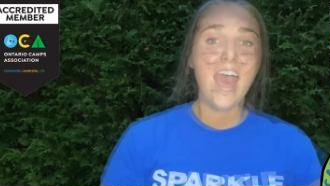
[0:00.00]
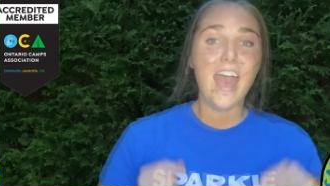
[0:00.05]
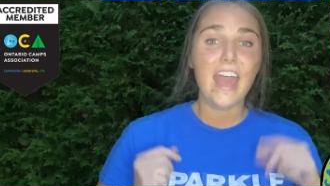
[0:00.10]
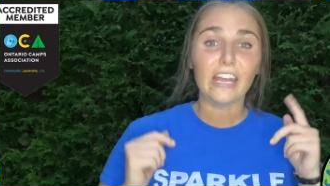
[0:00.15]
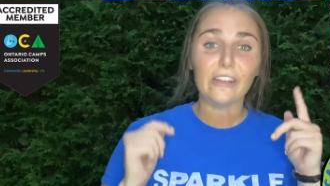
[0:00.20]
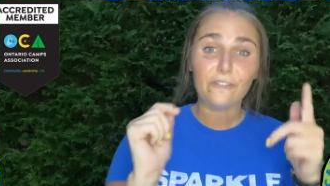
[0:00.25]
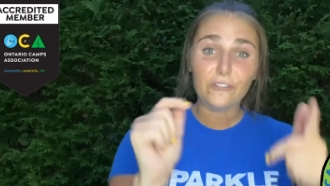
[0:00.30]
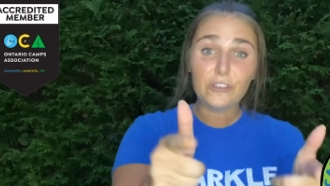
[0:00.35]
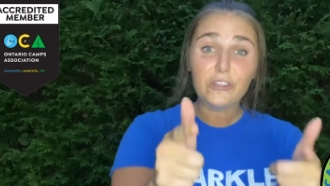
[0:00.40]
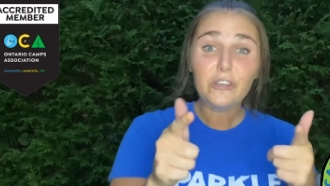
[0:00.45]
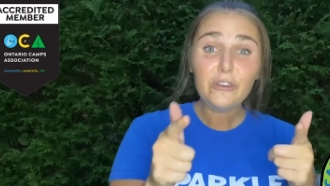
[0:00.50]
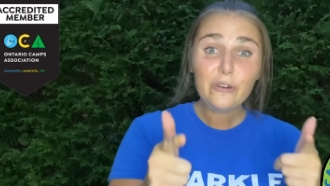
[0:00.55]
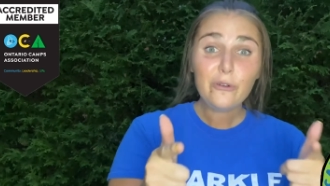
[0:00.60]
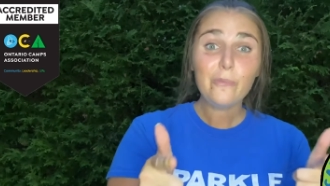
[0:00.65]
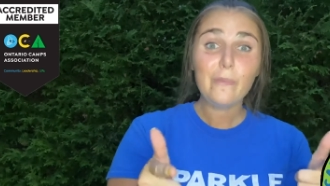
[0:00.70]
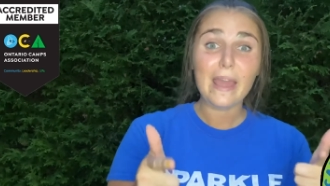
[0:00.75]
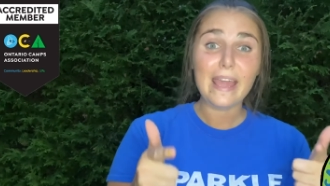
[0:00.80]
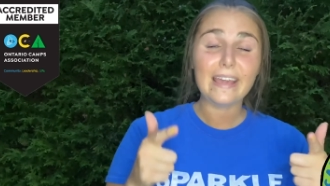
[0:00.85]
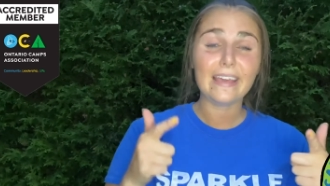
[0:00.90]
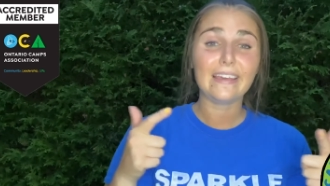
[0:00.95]
If
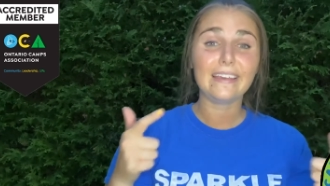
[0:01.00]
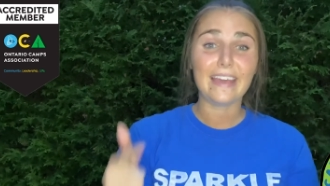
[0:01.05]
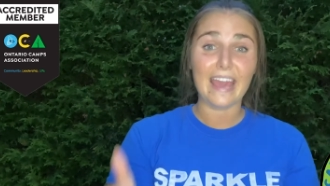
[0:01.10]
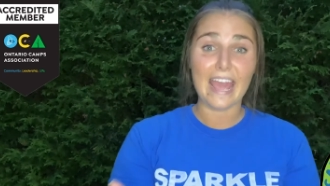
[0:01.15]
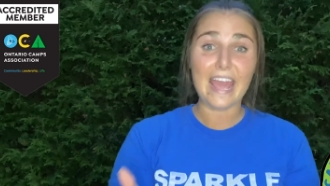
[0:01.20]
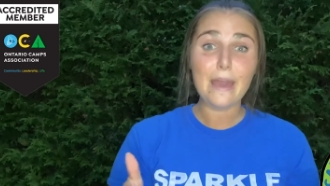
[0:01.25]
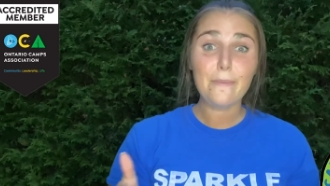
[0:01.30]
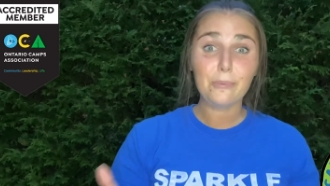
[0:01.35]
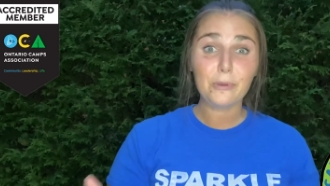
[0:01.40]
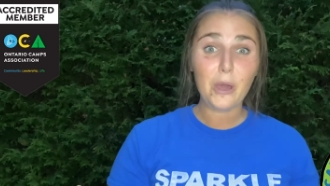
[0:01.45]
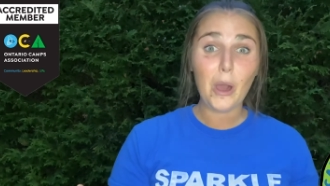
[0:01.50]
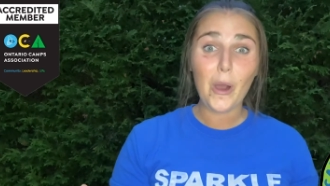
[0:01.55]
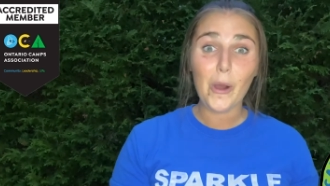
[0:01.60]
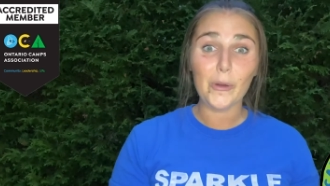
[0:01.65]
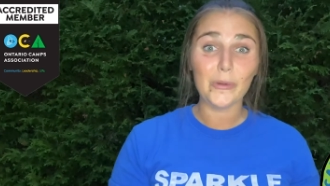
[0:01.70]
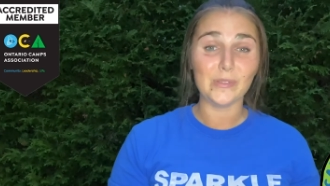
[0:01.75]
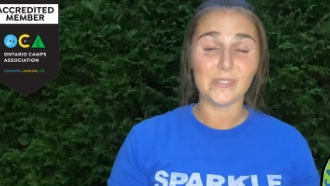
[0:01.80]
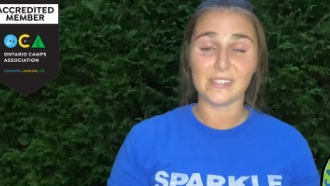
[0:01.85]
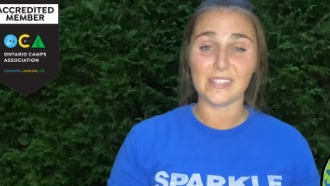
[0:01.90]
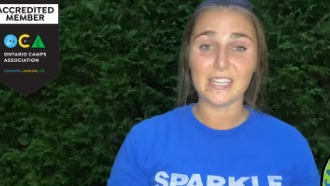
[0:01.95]
you make Camp
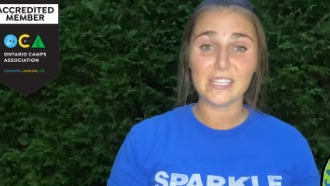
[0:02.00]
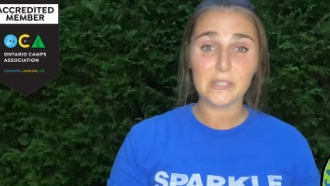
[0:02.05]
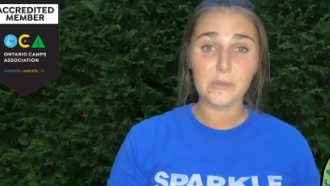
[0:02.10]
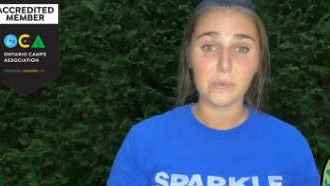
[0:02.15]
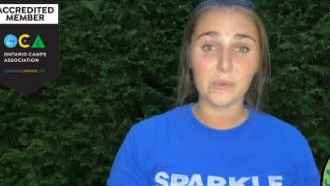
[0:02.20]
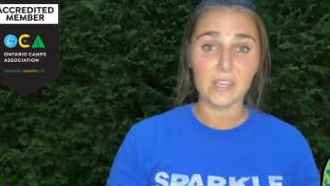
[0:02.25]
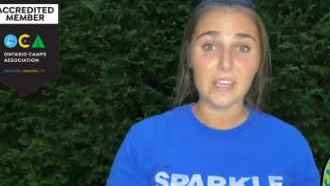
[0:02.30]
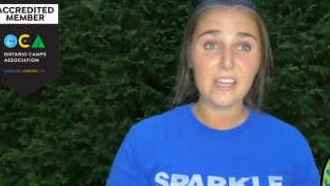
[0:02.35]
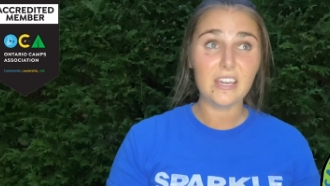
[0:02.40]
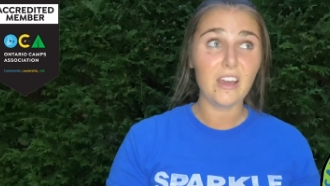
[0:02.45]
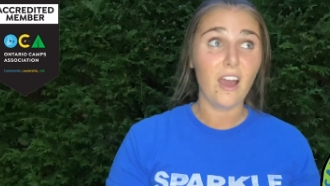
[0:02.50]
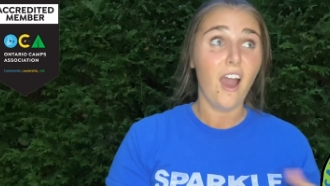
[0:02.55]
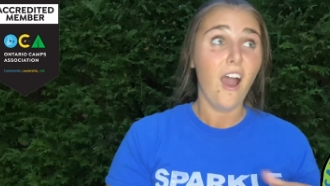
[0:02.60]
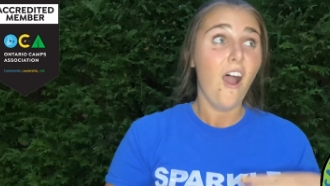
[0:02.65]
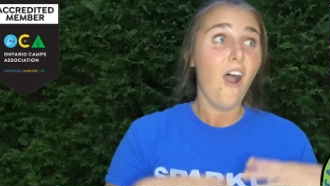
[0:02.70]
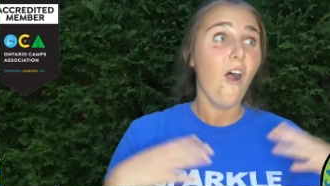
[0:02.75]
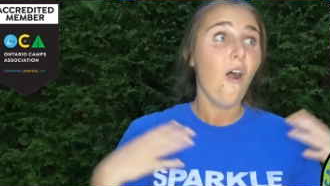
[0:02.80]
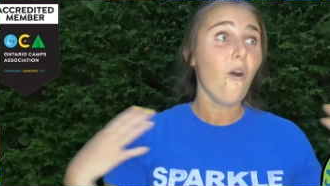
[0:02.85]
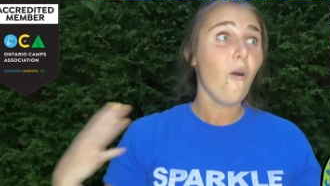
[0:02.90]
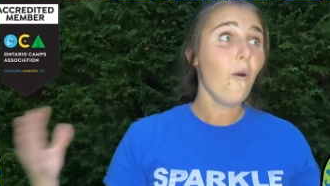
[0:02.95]
Cones this week
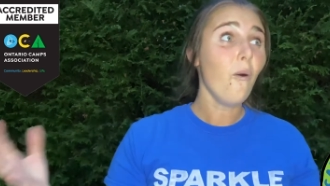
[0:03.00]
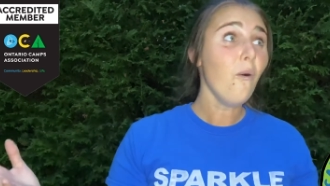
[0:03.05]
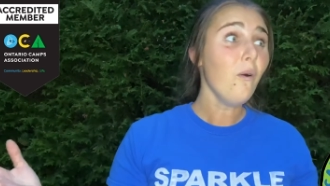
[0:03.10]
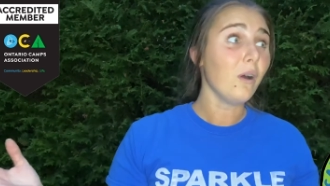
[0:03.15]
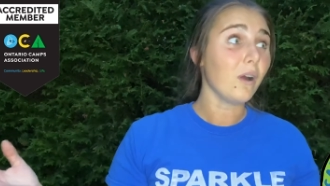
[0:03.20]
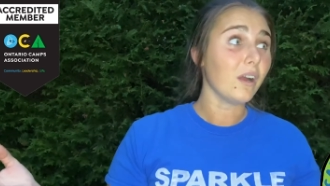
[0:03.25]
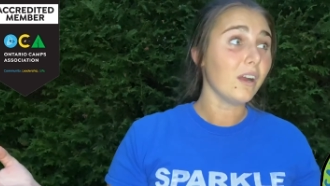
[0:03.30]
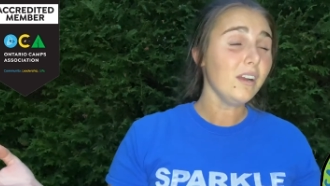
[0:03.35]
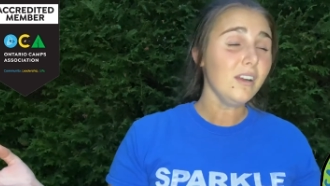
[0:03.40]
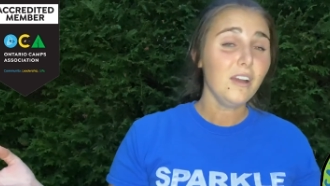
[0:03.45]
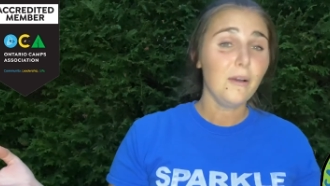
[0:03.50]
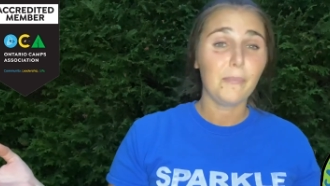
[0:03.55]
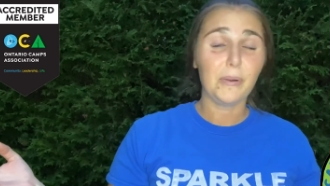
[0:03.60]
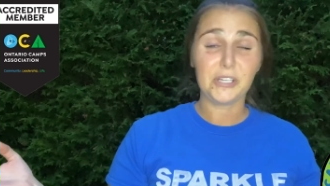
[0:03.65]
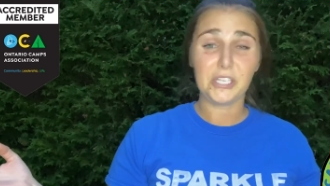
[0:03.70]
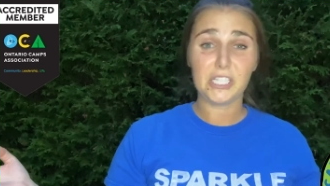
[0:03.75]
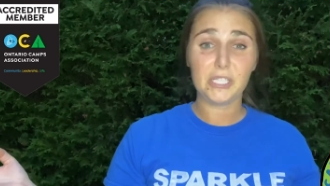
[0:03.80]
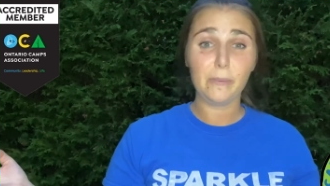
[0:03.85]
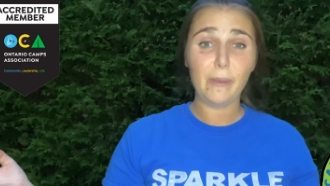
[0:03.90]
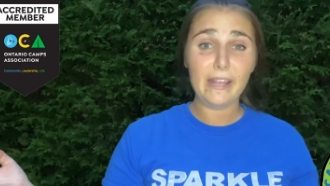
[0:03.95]
or
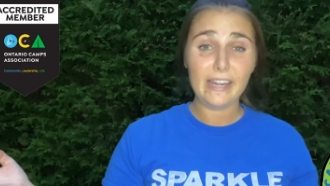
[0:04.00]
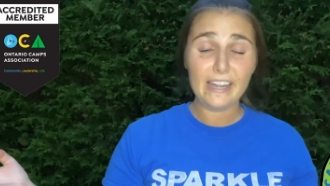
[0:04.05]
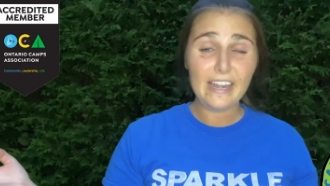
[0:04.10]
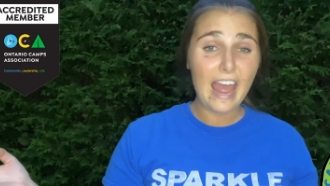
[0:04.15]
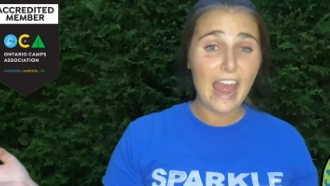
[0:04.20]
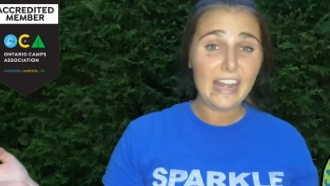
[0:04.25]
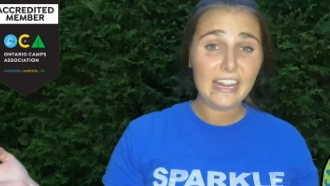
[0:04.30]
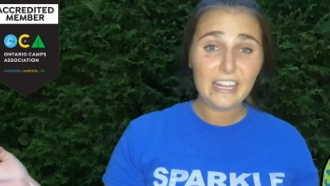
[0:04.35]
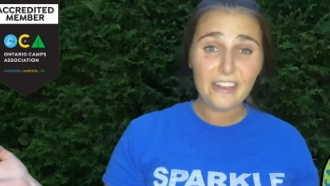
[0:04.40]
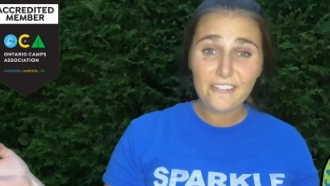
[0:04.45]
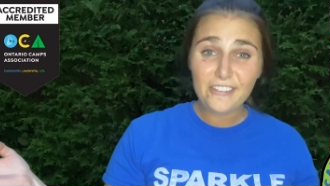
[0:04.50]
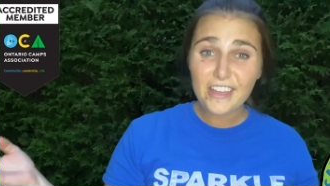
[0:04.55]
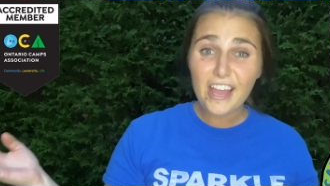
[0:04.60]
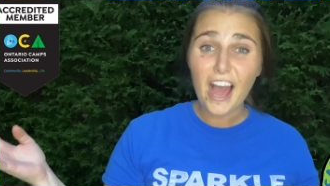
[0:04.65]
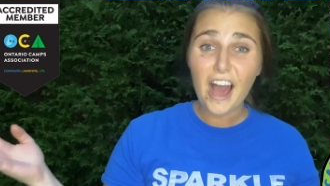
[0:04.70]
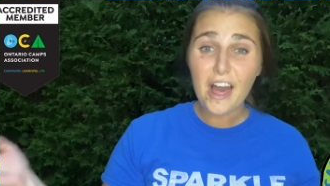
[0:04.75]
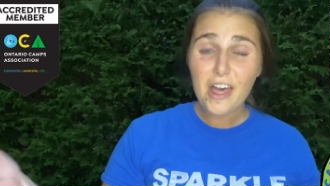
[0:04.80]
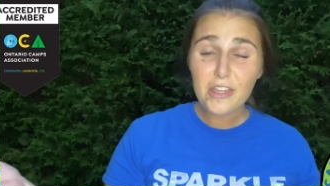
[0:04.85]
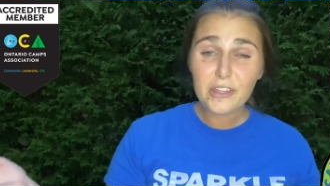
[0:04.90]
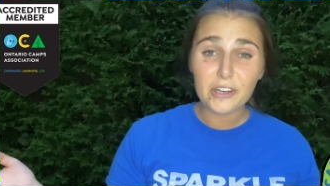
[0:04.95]
participate in any of the
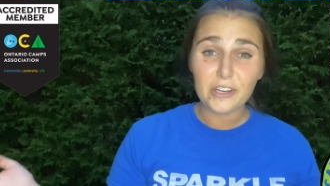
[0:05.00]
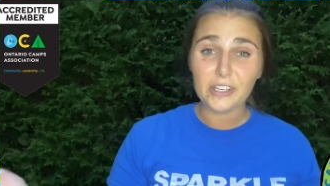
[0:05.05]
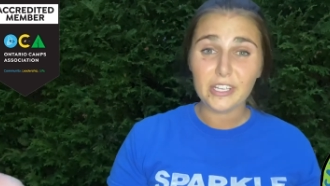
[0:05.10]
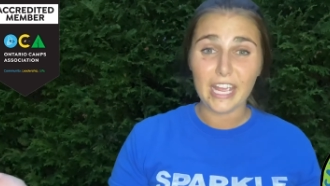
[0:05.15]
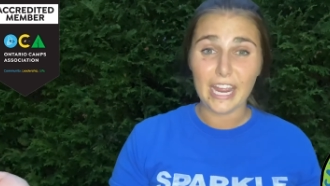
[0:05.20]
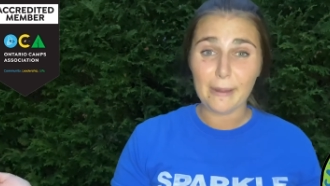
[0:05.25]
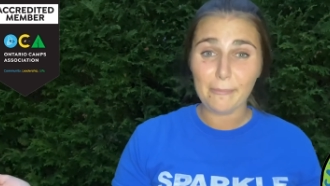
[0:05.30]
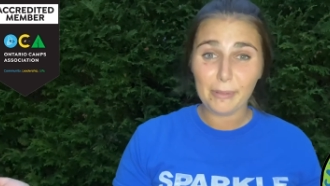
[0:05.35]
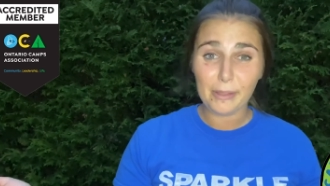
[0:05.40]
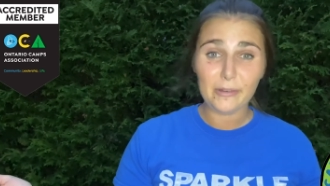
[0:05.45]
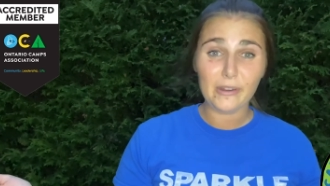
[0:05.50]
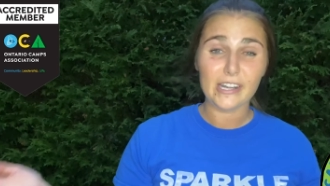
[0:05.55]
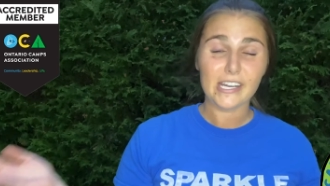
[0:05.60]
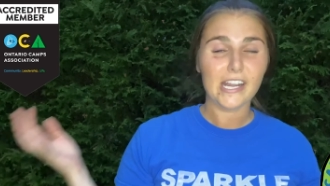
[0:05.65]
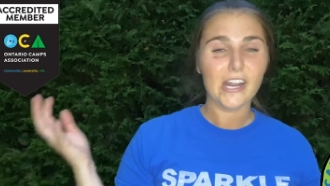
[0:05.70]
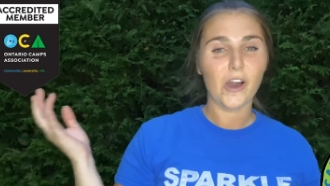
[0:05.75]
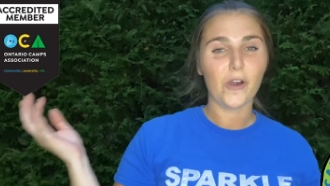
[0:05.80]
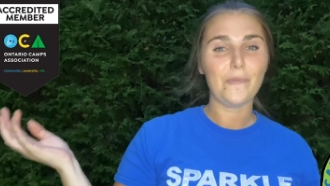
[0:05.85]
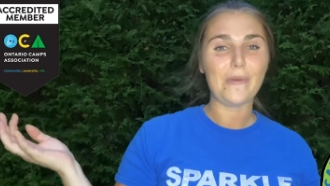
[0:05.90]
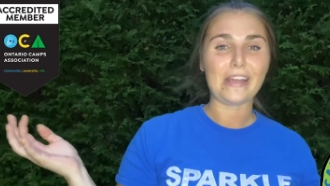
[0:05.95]
other Camp Lau-Ren
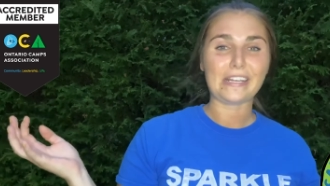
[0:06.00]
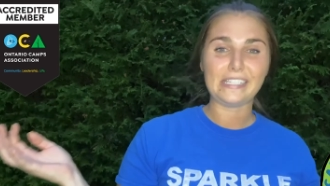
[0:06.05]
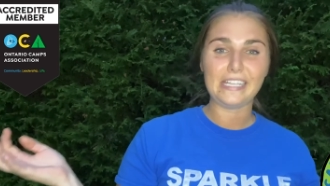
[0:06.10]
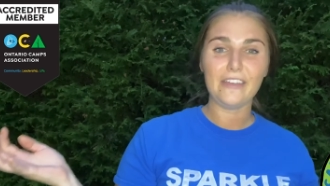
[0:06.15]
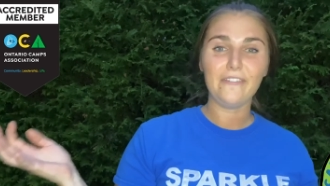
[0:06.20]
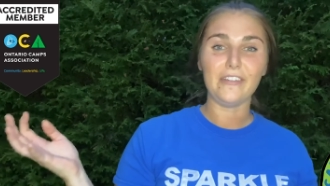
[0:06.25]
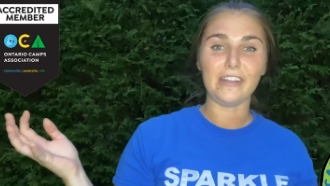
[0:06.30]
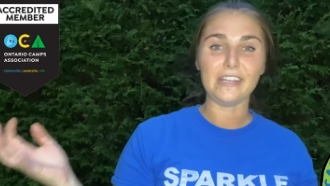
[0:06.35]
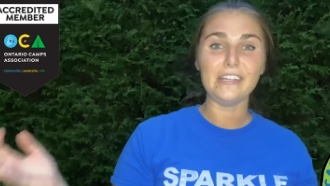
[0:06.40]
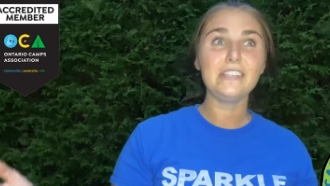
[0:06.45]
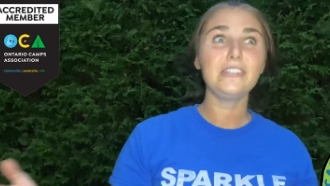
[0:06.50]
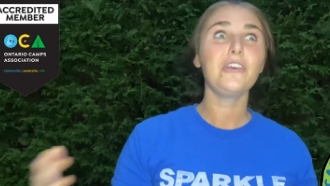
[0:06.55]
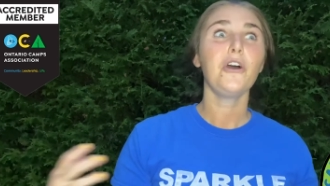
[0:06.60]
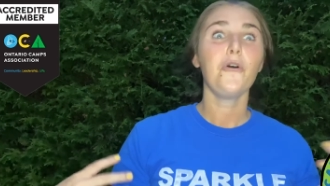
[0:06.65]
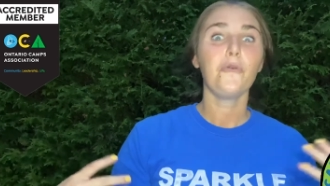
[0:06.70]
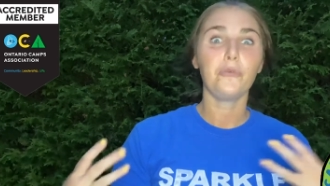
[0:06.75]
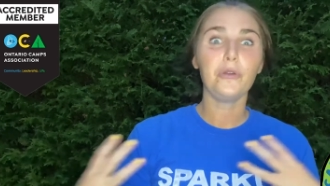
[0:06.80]
at Home activities,